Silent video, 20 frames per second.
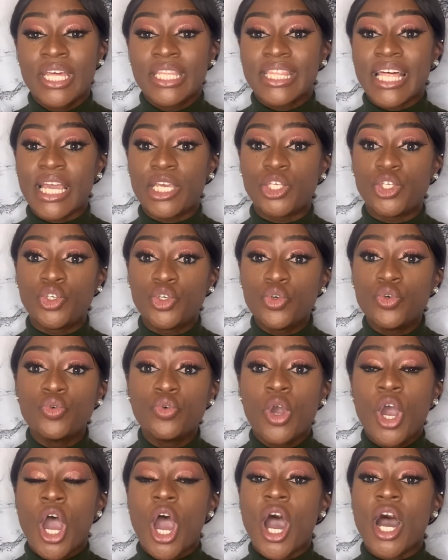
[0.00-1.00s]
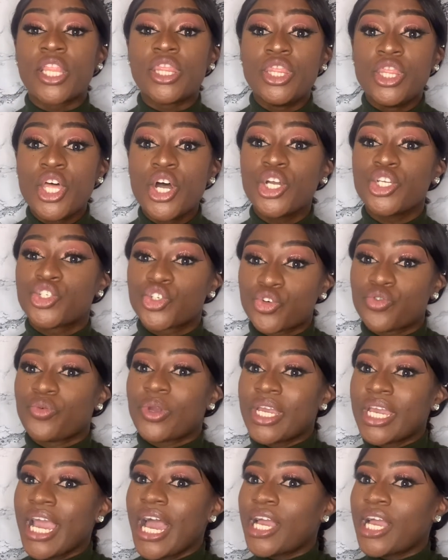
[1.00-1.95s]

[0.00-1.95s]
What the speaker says: that you are nurturing